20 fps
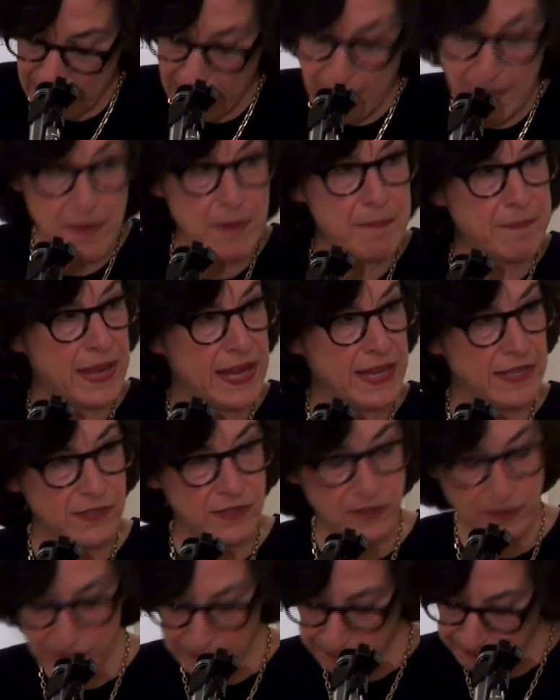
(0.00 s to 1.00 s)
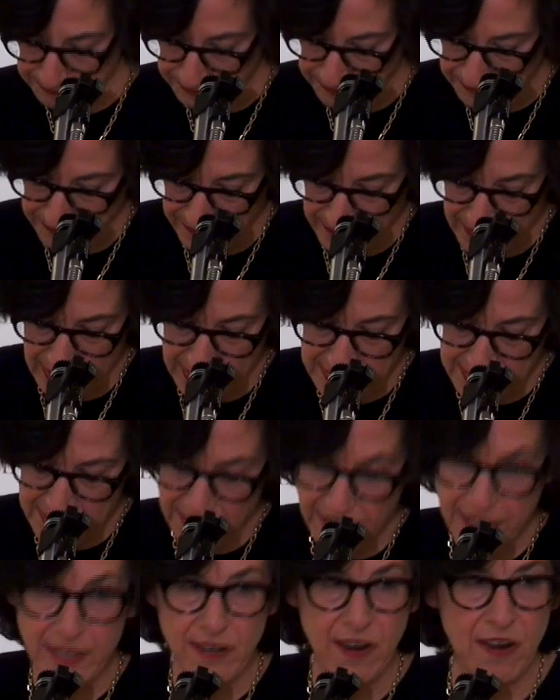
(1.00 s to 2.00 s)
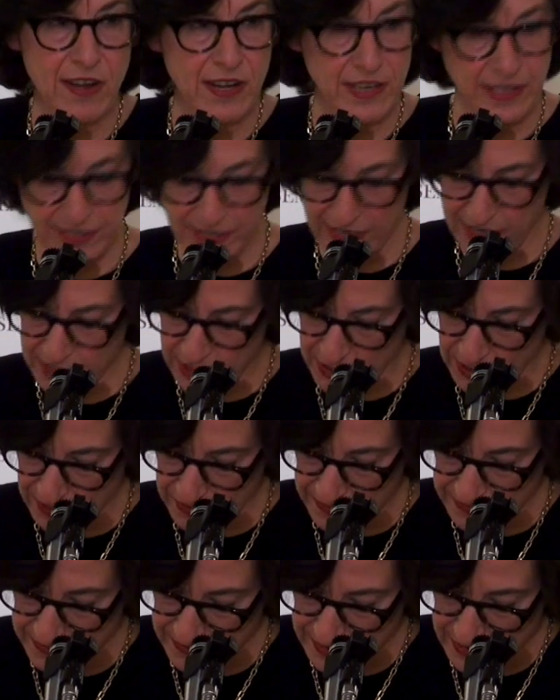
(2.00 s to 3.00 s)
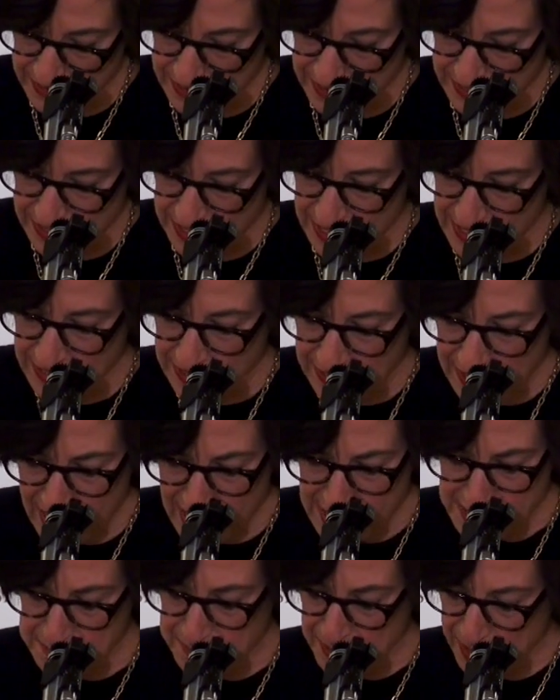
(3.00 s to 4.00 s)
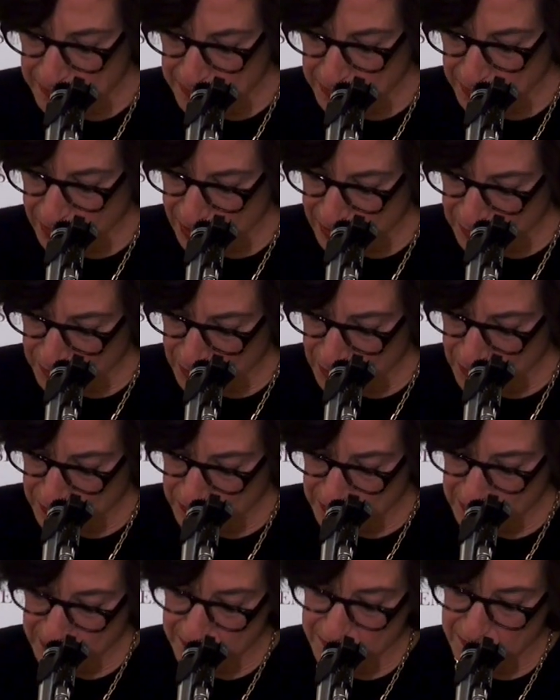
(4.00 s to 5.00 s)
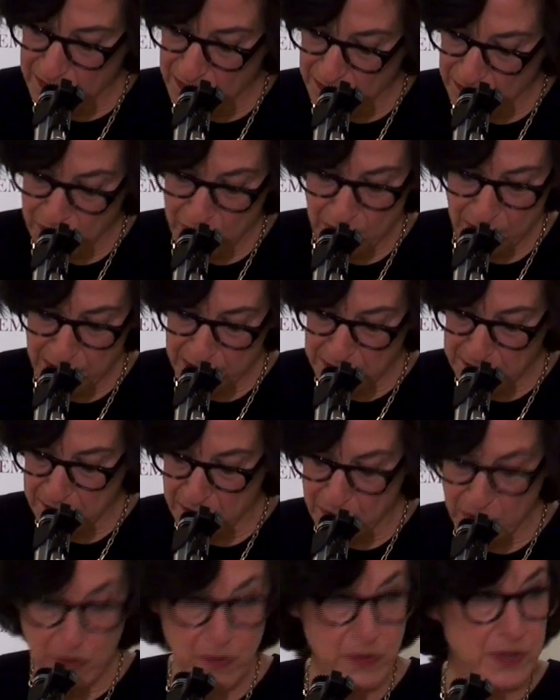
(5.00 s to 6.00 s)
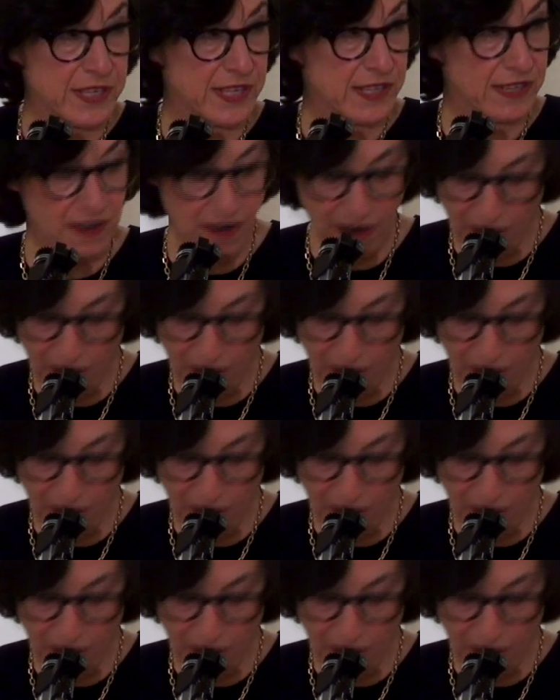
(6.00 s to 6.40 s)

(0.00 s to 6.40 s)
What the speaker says: I'm a painter. I studied architecture, and the last paper I wrote before this book was in